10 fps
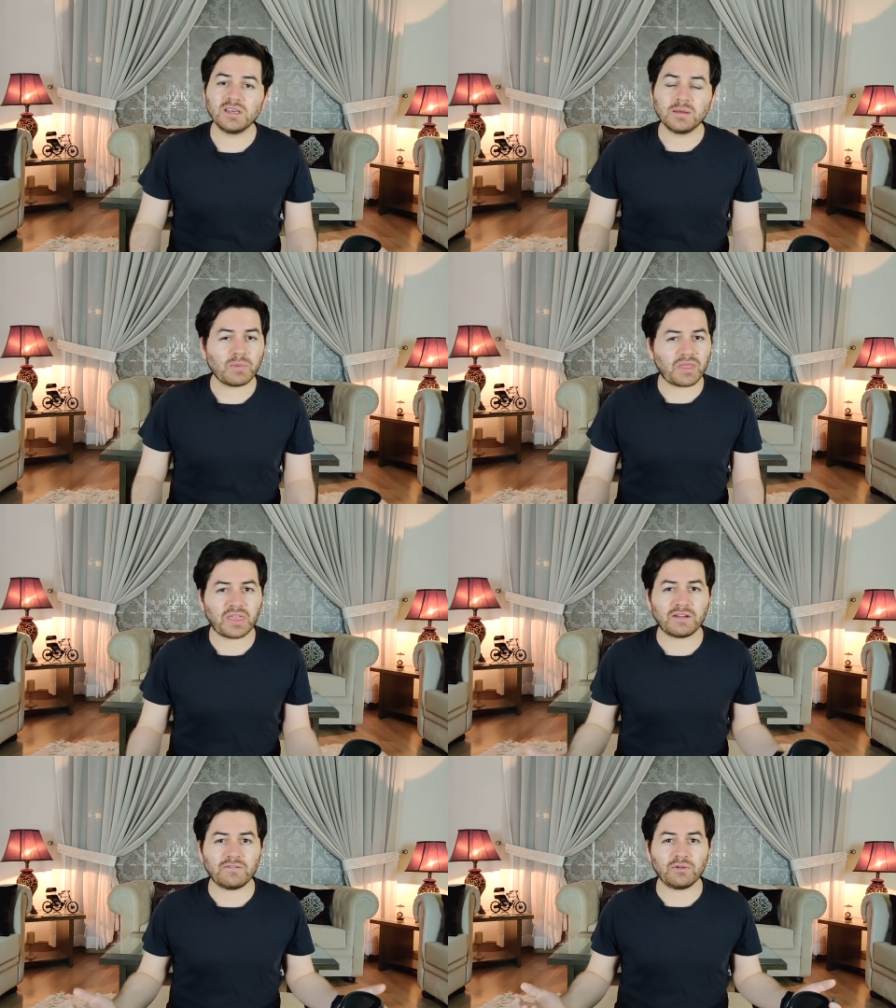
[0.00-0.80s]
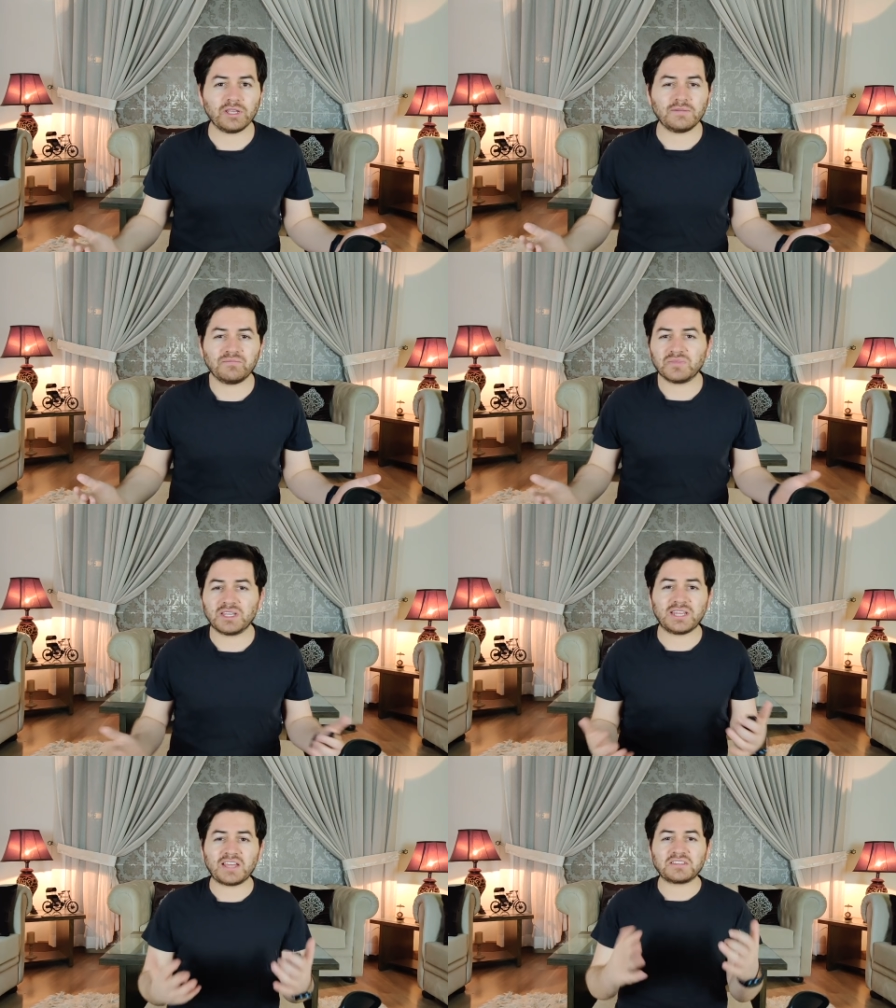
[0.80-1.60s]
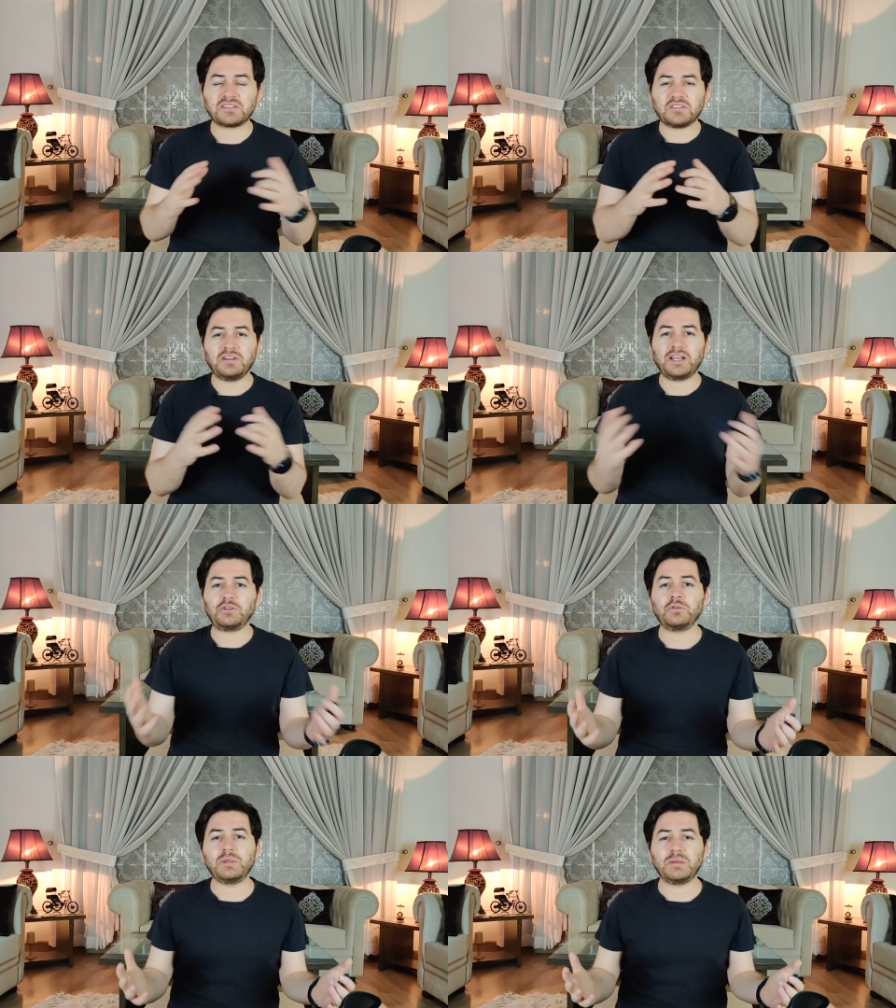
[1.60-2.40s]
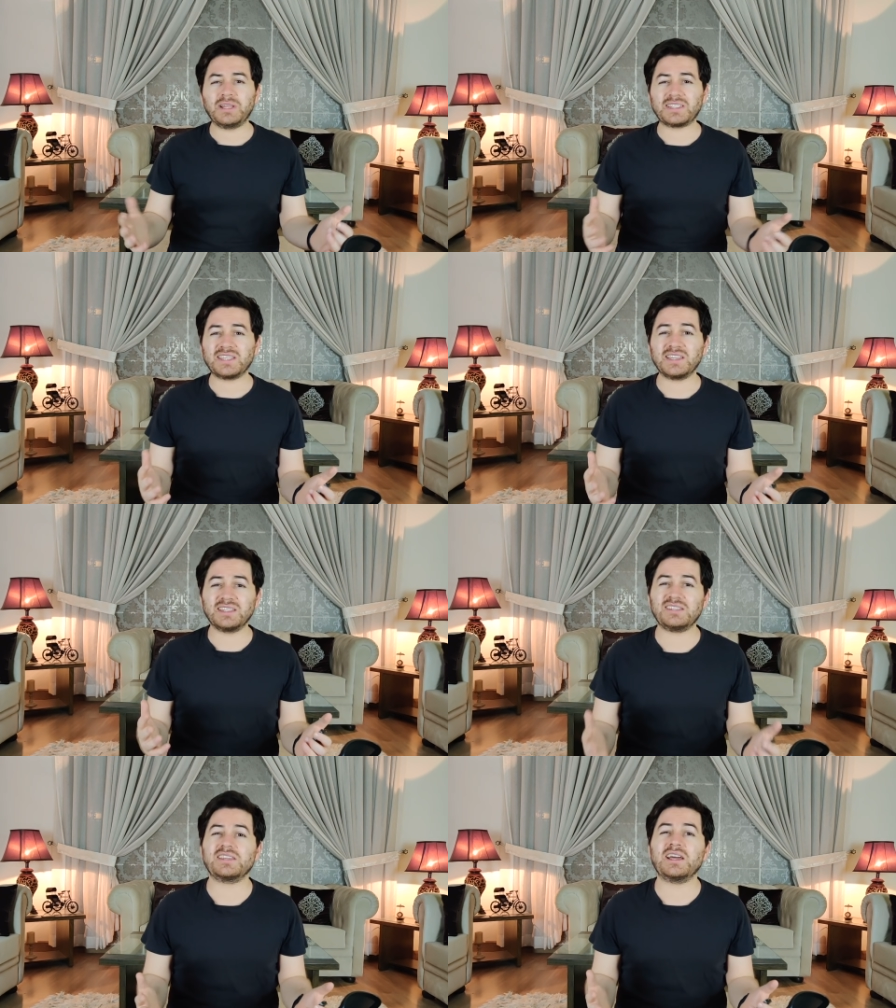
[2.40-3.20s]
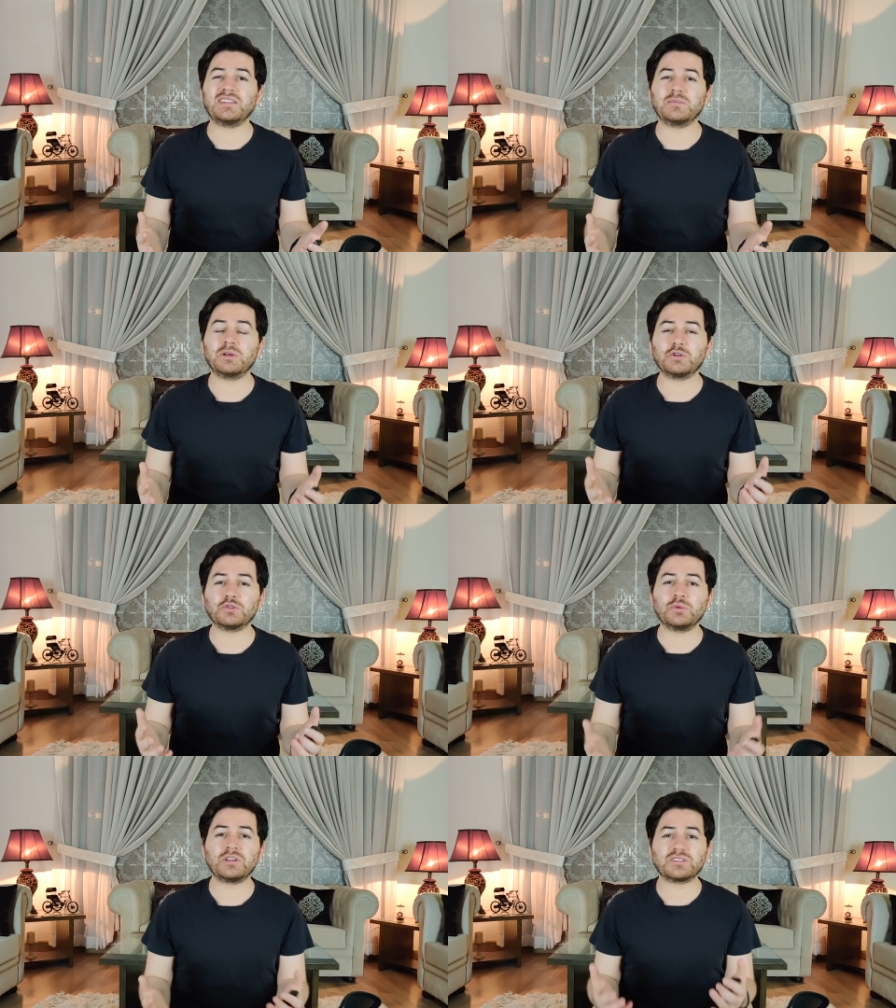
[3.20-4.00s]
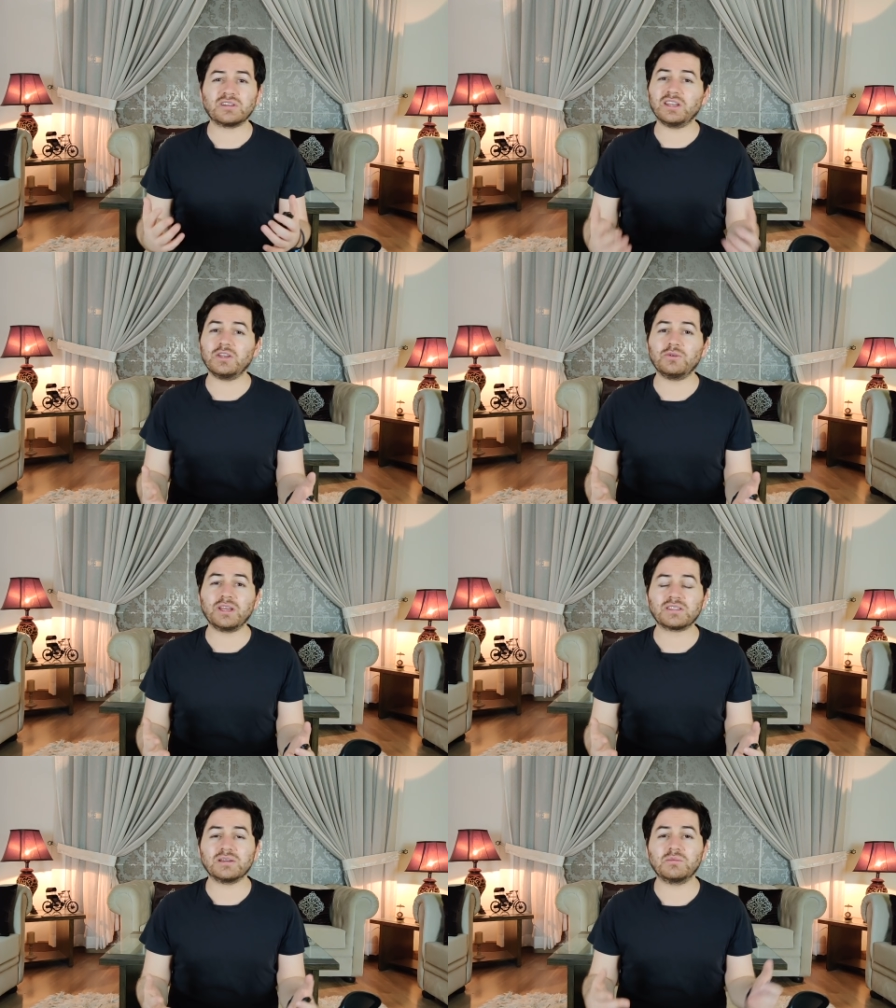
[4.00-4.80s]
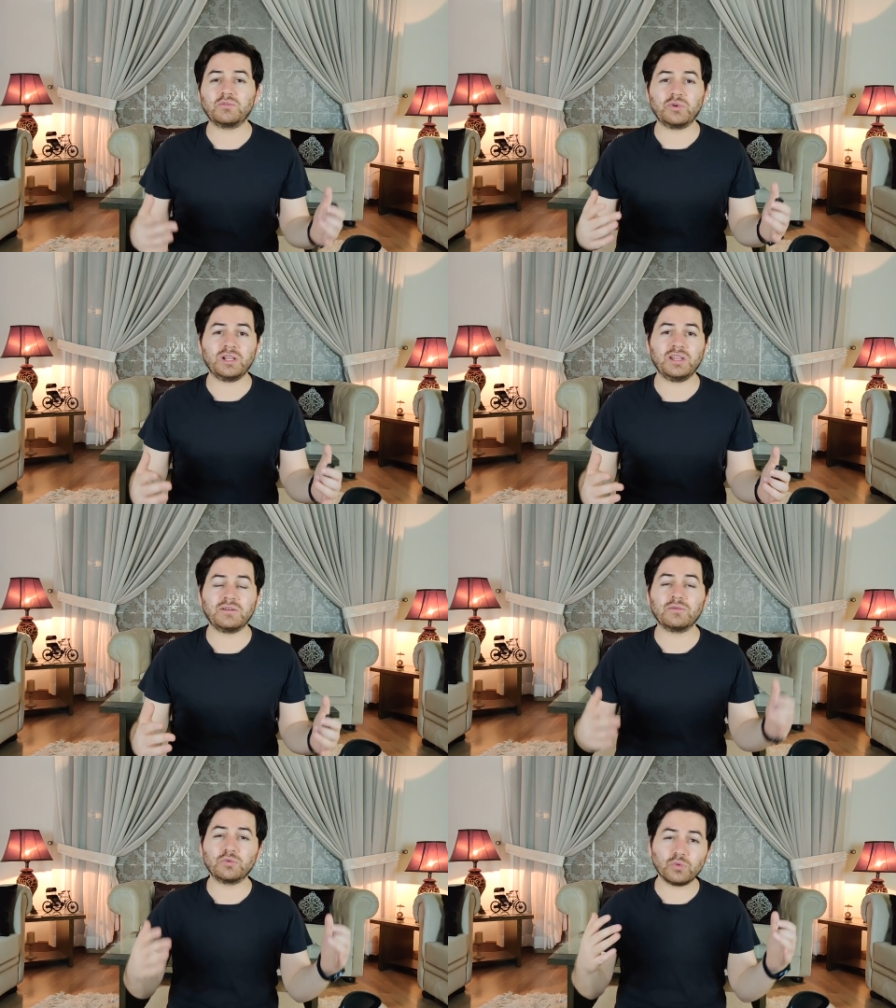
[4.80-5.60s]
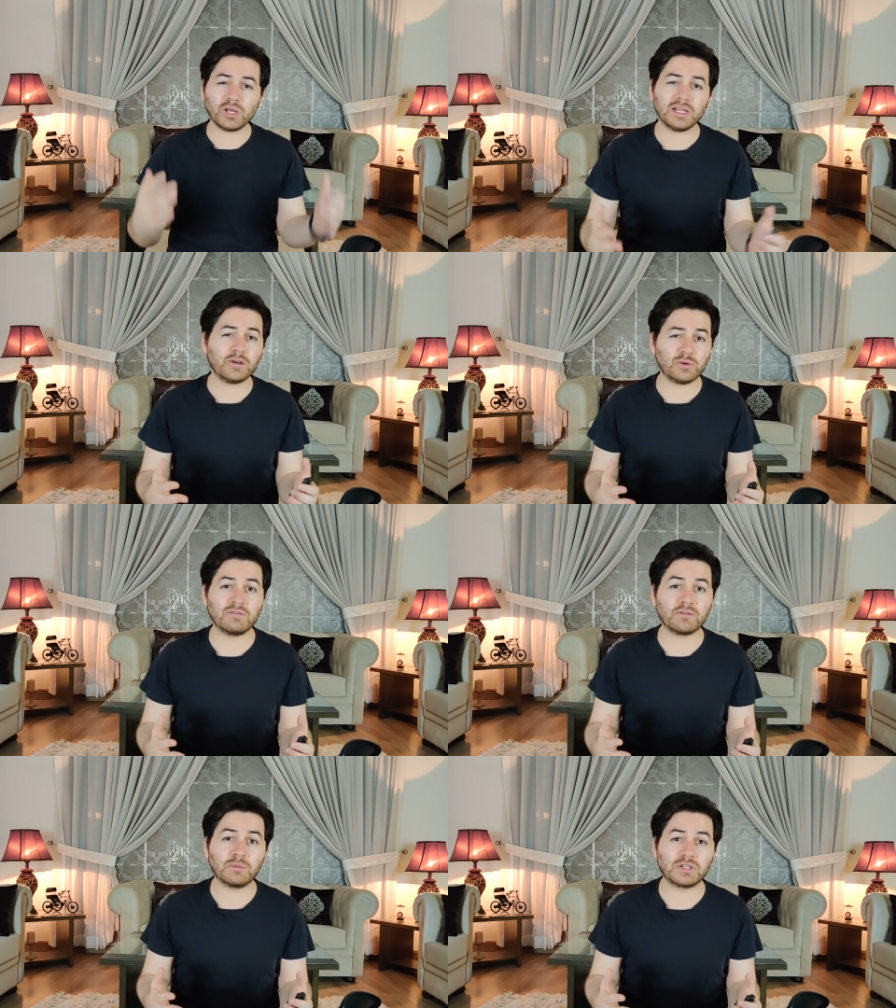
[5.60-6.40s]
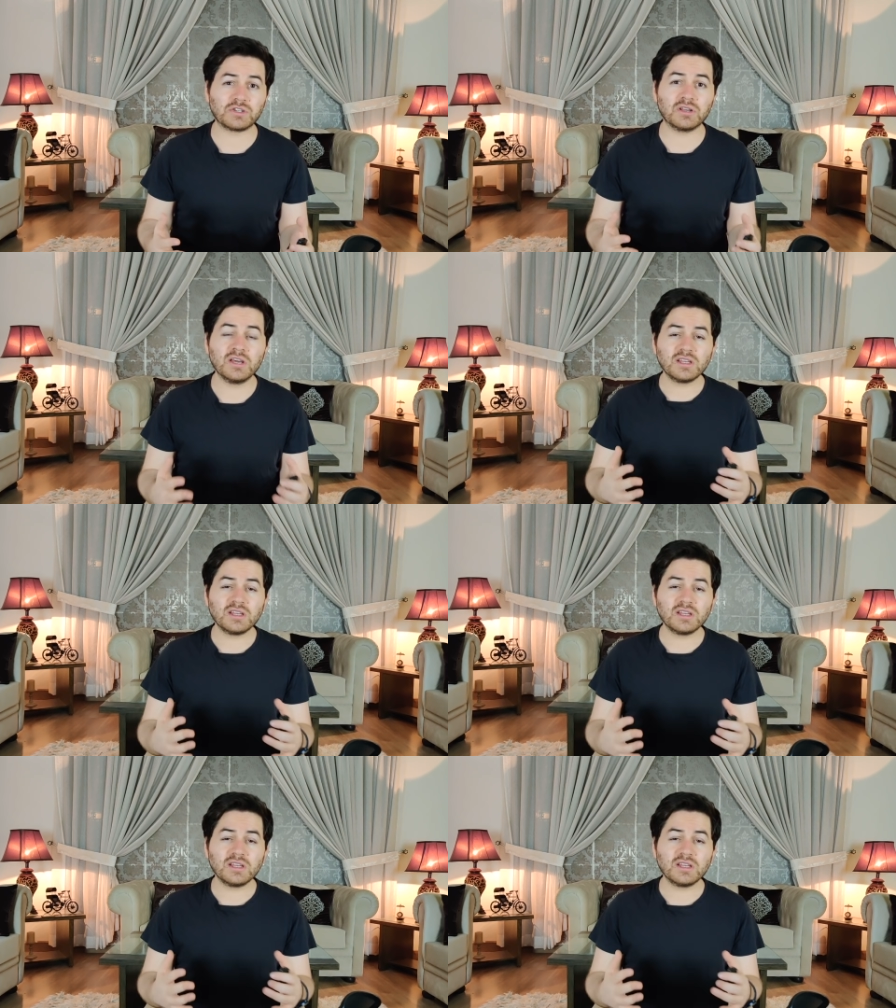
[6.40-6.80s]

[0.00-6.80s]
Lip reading: But thankfully, it has turned out to be a blessing in disguise because we are starting to get some really good information,